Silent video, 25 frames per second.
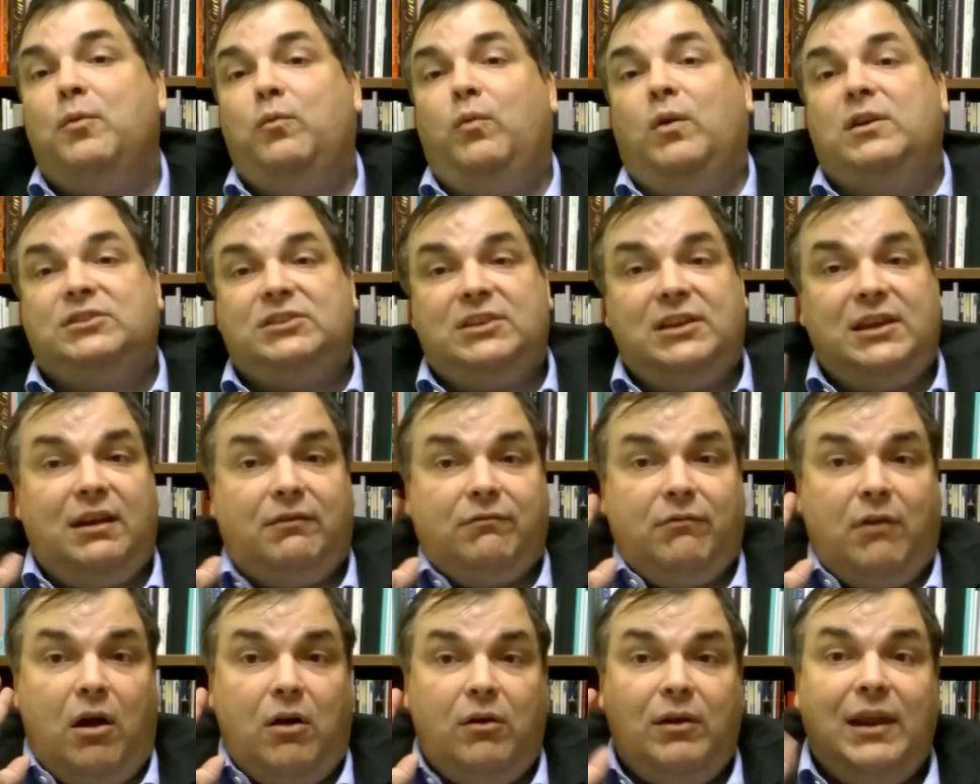wasn't a
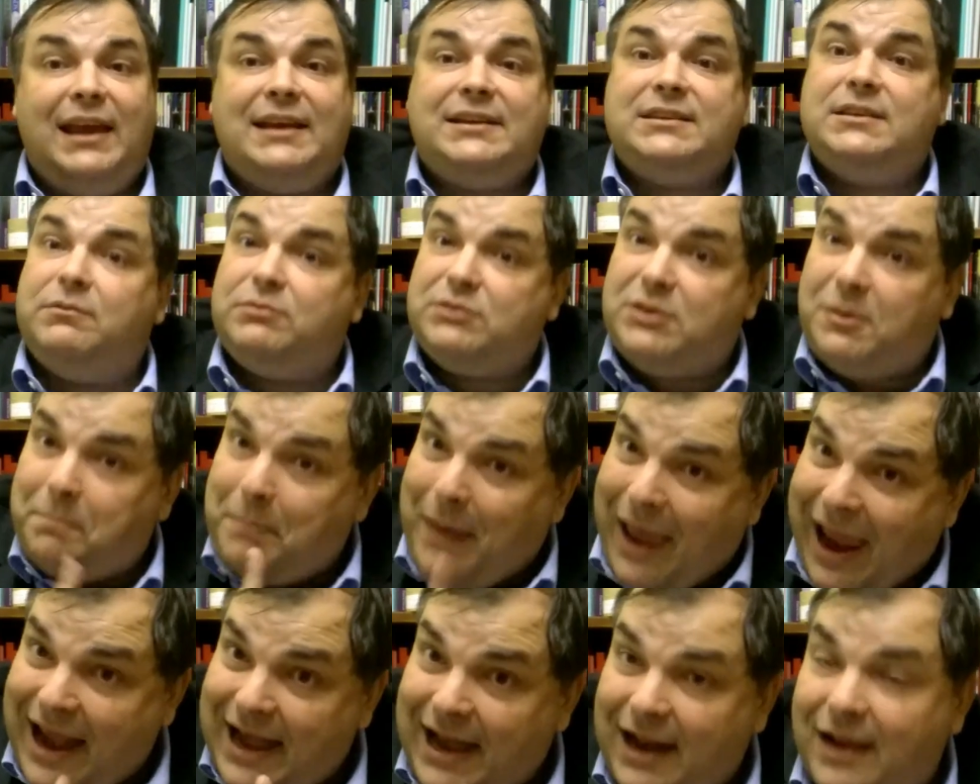Rolex. It was a
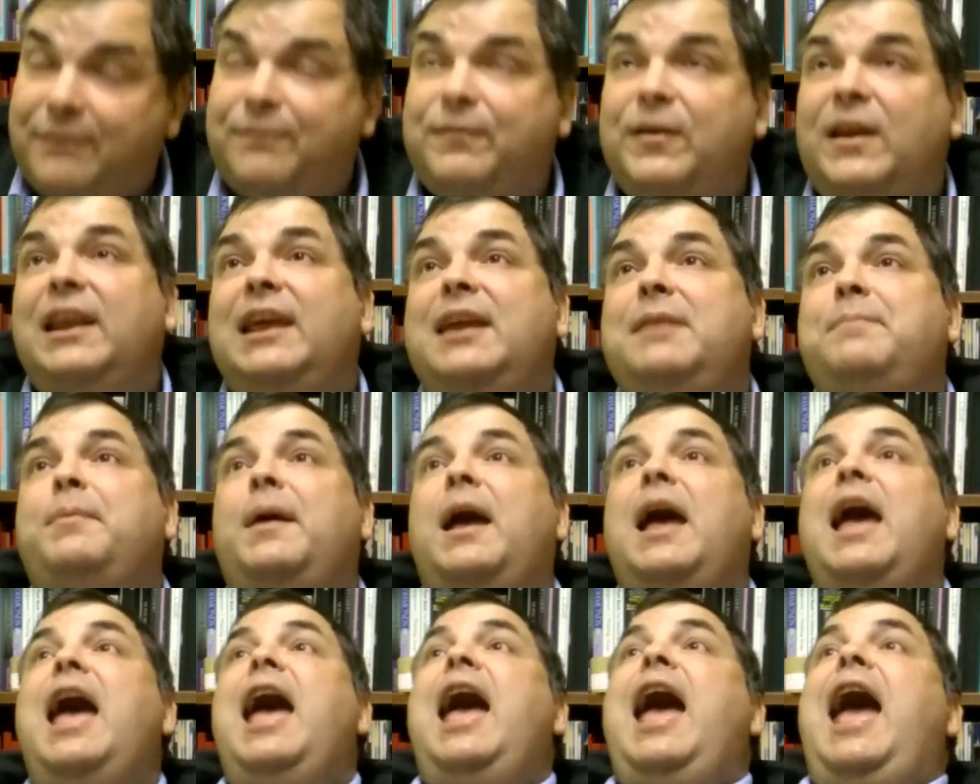Patek Philippe
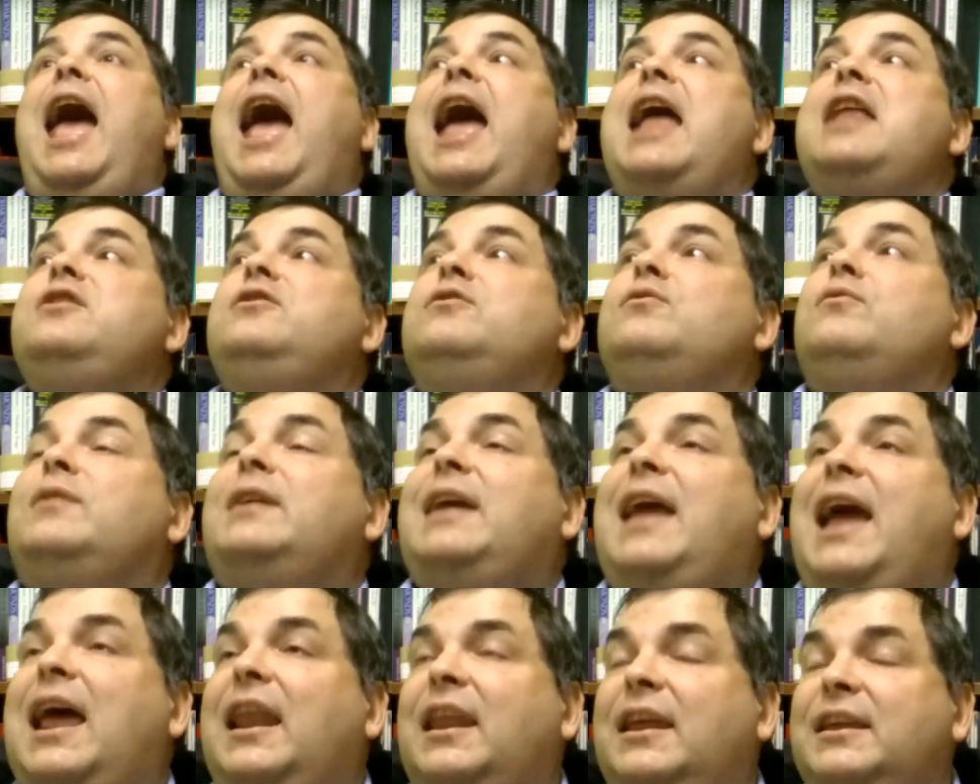annual
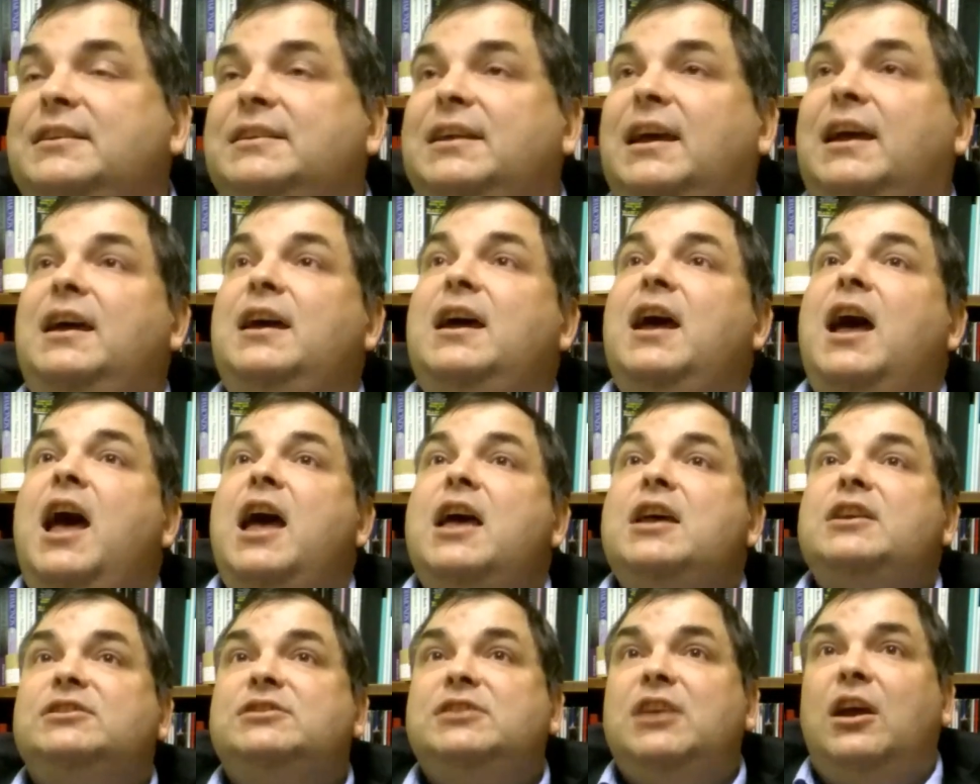calendar.
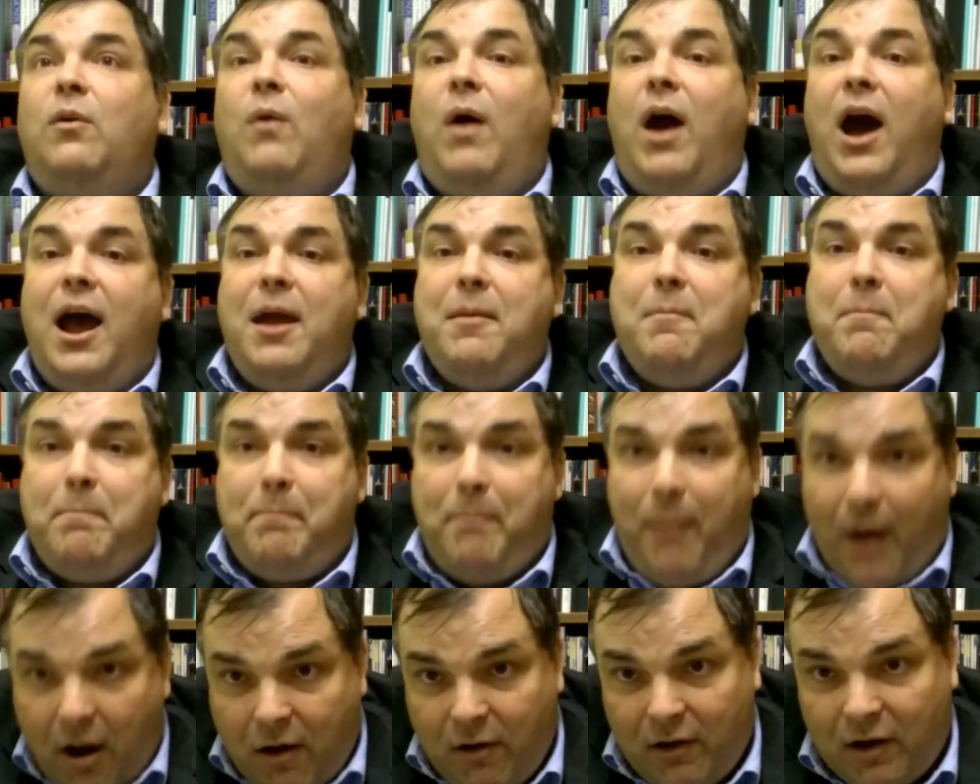So I
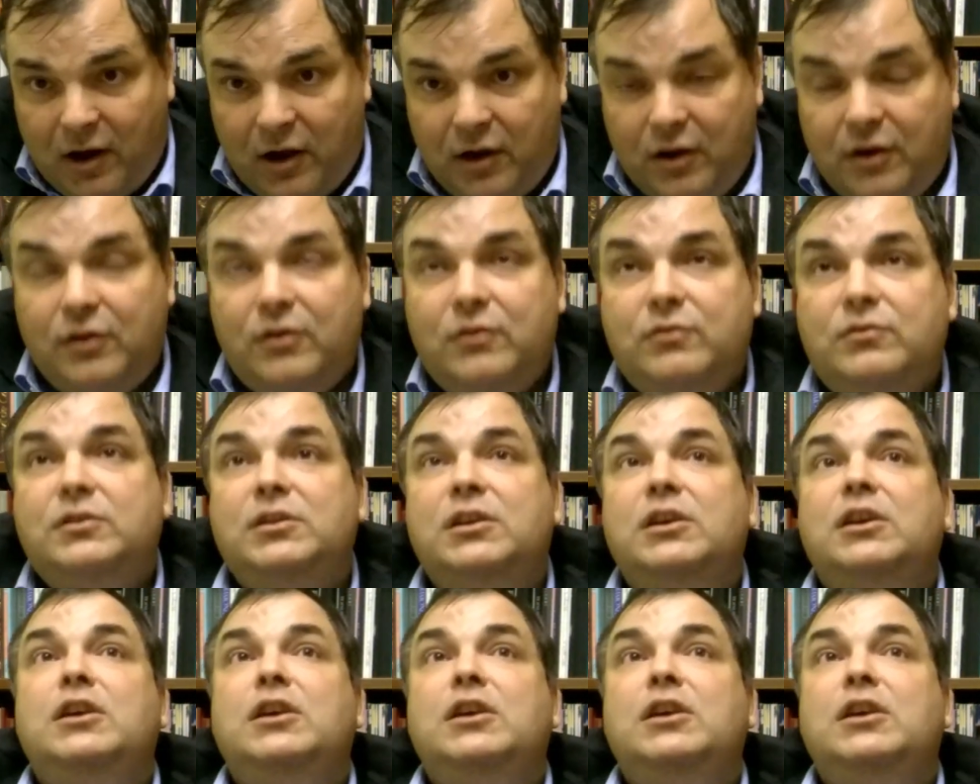borrowed,